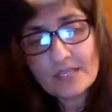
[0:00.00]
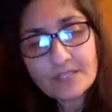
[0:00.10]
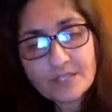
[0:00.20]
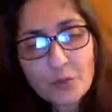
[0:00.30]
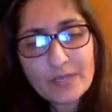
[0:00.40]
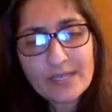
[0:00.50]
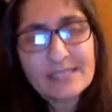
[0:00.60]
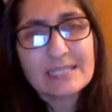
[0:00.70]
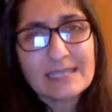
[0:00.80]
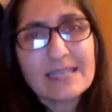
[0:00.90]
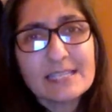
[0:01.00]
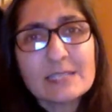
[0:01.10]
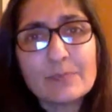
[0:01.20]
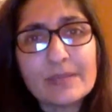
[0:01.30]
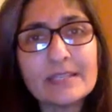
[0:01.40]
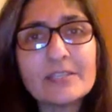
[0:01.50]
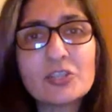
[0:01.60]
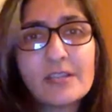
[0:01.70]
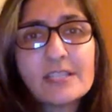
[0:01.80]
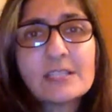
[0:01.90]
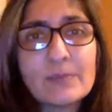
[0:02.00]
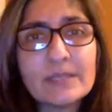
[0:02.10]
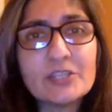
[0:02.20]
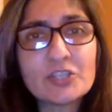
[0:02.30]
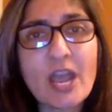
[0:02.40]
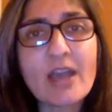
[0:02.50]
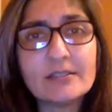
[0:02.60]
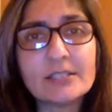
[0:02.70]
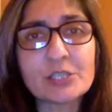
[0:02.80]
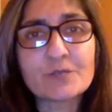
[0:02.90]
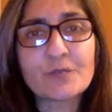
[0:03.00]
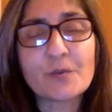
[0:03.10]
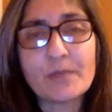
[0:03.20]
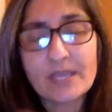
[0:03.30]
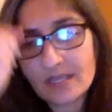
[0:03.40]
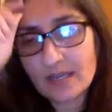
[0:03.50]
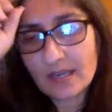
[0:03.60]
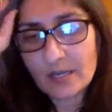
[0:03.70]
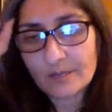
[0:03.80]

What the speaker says: So it's been a challenge for me.